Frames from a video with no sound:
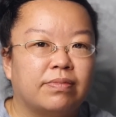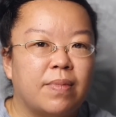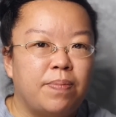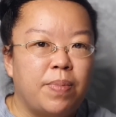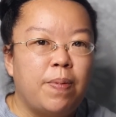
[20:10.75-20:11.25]

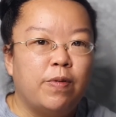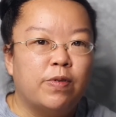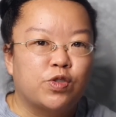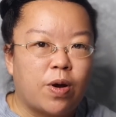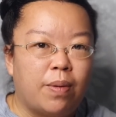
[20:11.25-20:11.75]
People with
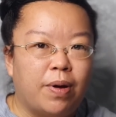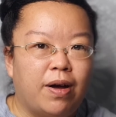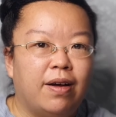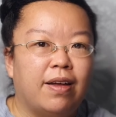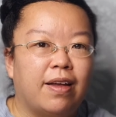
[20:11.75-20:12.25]

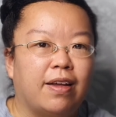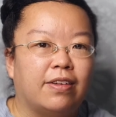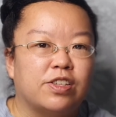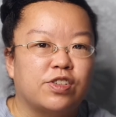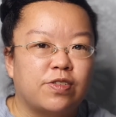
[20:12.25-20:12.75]
trauma and
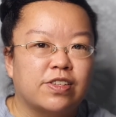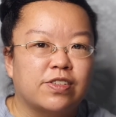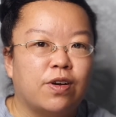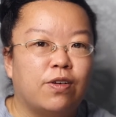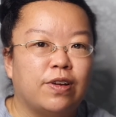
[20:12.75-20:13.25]

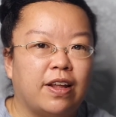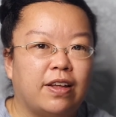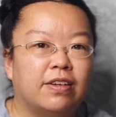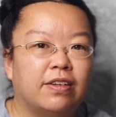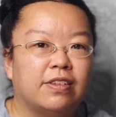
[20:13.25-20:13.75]

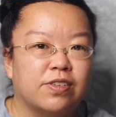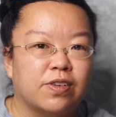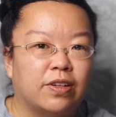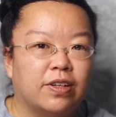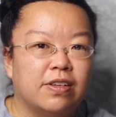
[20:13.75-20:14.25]
stressor-related
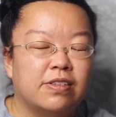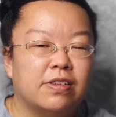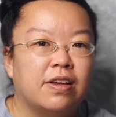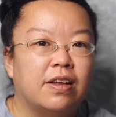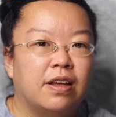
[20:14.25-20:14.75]
disorders,
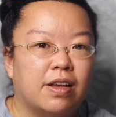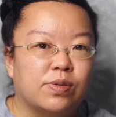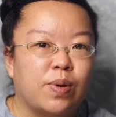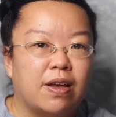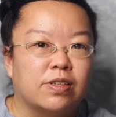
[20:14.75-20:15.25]
as
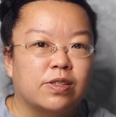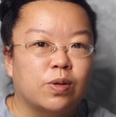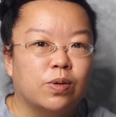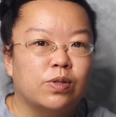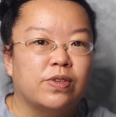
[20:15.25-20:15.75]
well as
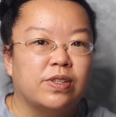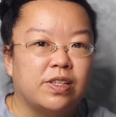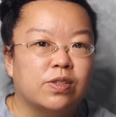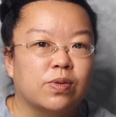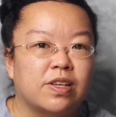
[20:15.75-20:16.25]
those with
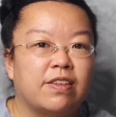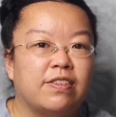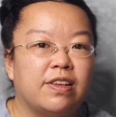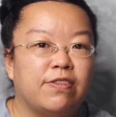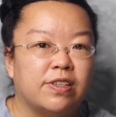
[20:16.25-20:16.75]

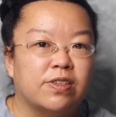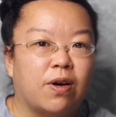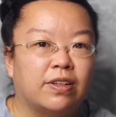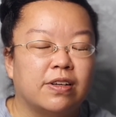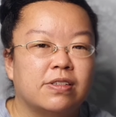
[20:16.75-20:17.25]
dissociative
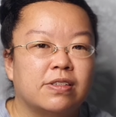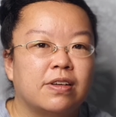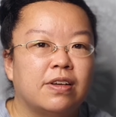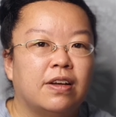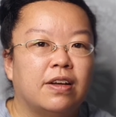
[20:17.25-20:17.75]
disorders,
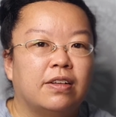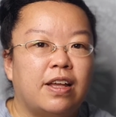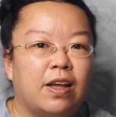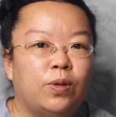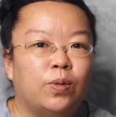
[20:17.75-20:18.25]

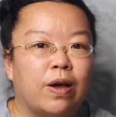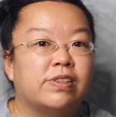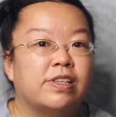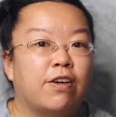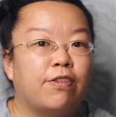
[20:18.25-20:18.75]
tend to have
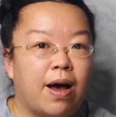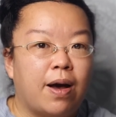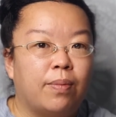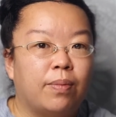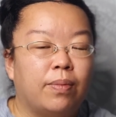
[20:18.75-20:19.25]

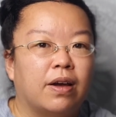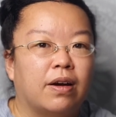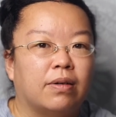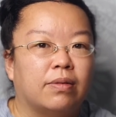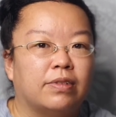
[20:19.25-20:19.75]
self-harm
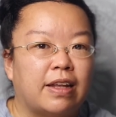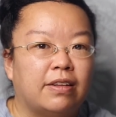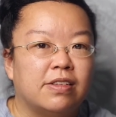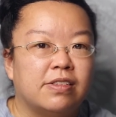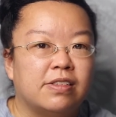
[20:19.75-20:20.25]

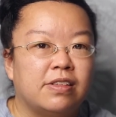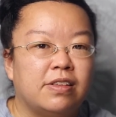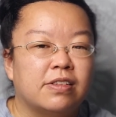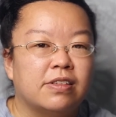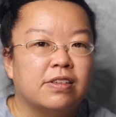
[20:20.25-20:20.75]

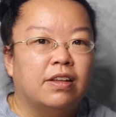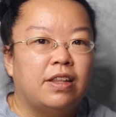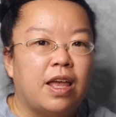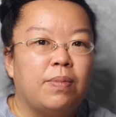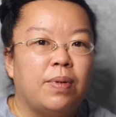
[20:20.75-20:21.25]
tendencies.
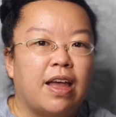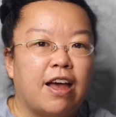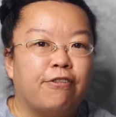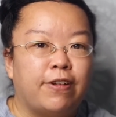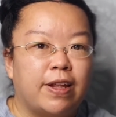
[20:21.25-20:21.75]
They may have
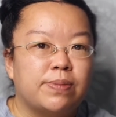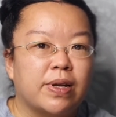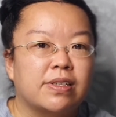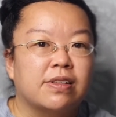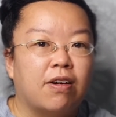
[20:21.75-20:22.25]

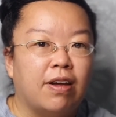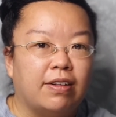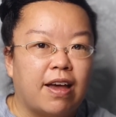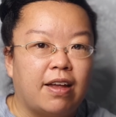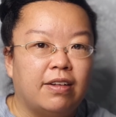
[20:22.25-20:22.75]
flashbacks now and
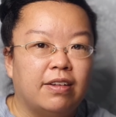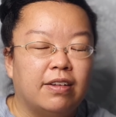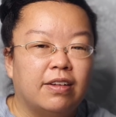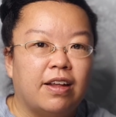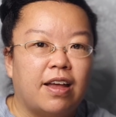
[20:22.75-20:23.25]
then,
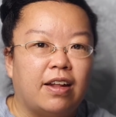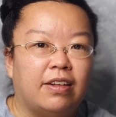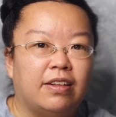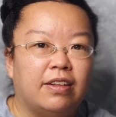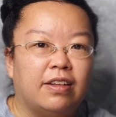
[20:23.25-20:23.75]

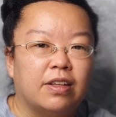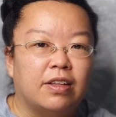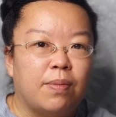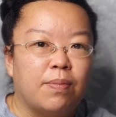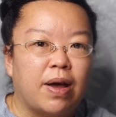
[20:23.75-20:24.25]
and
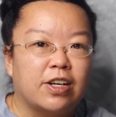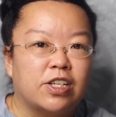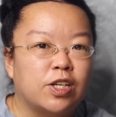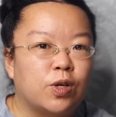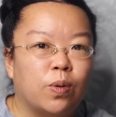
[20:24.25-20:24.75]
they might
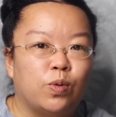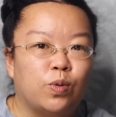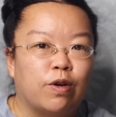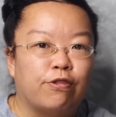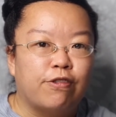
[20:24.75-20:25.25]
actually go into
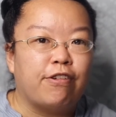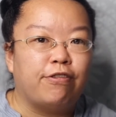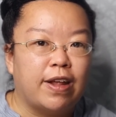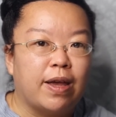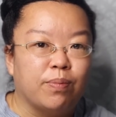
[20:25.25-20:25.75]
a
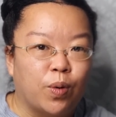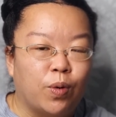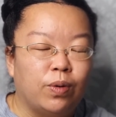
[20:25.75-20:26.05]
fight-flight mode